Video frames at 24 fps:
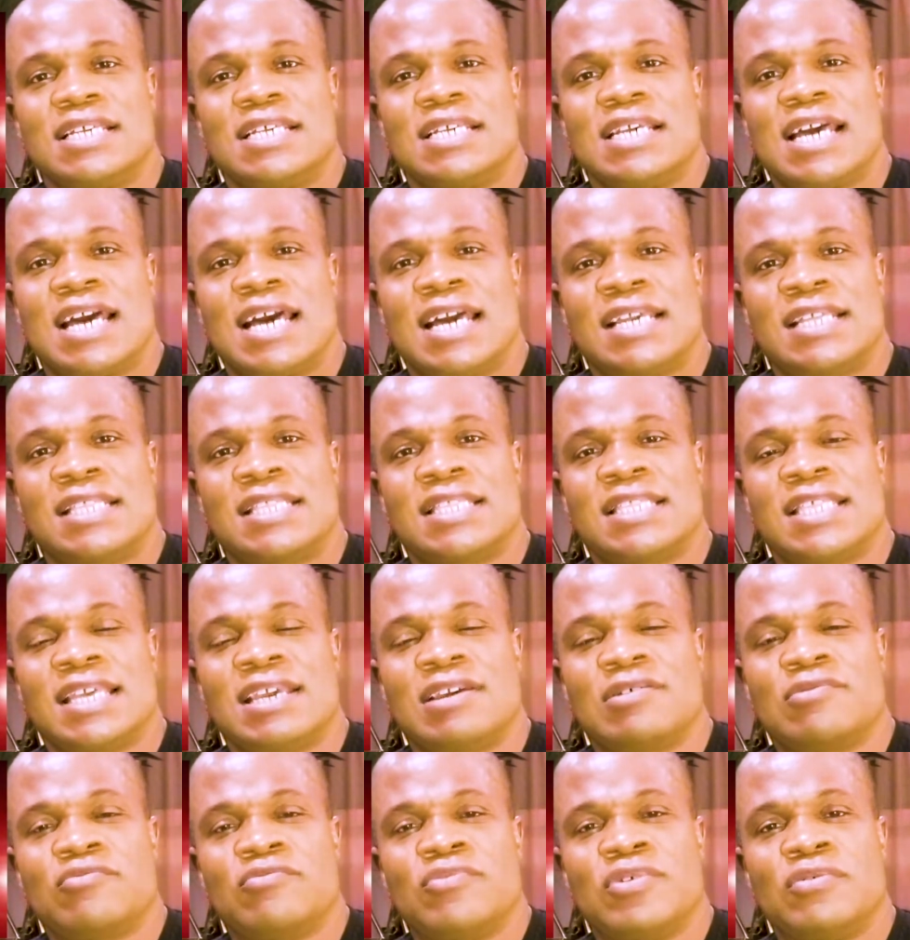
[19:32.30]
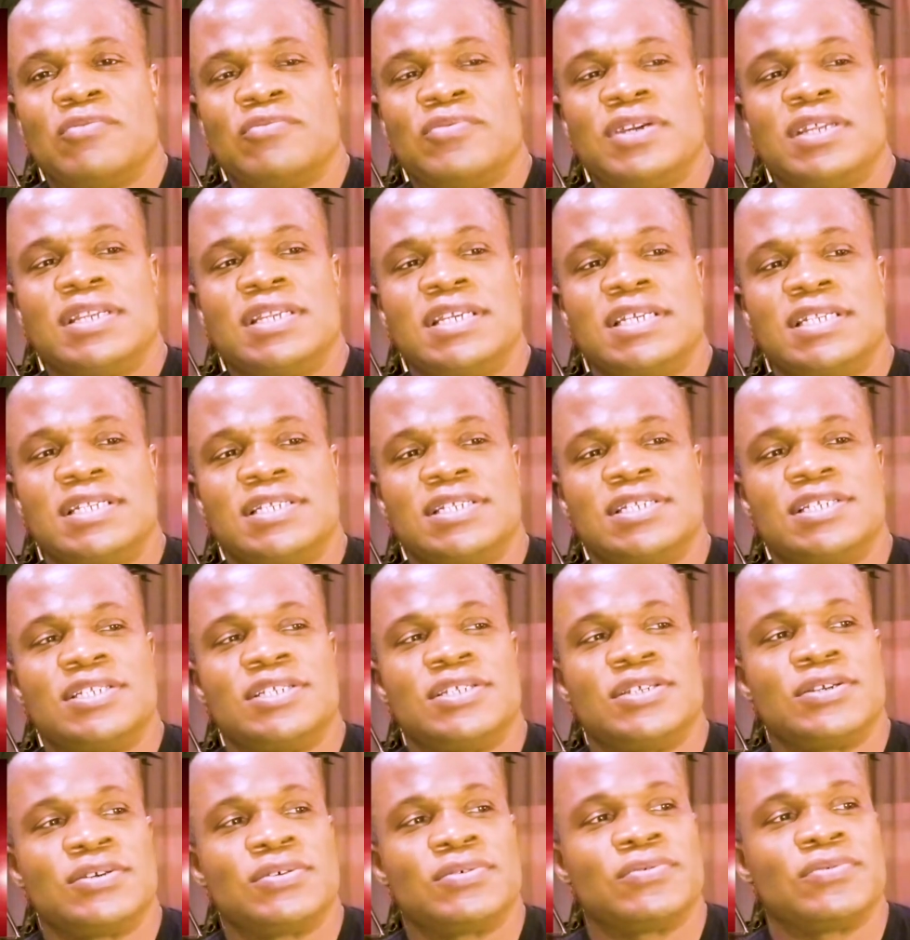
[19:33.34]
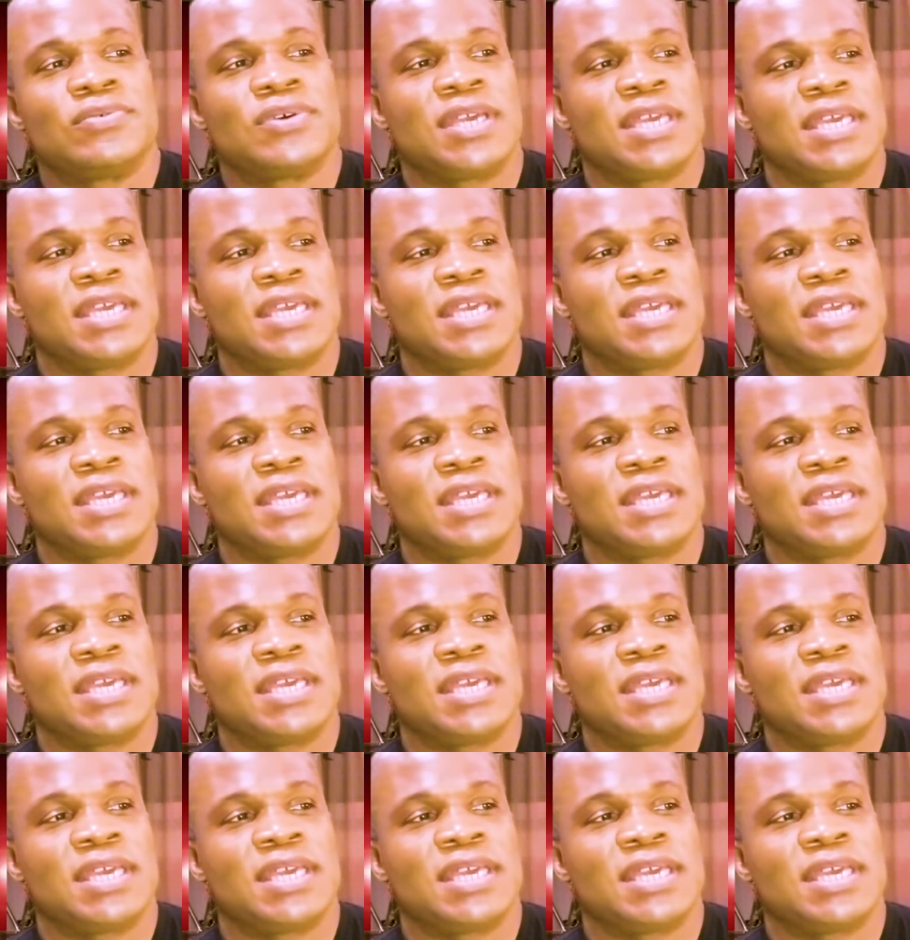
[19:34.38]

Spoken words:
I think what we need to do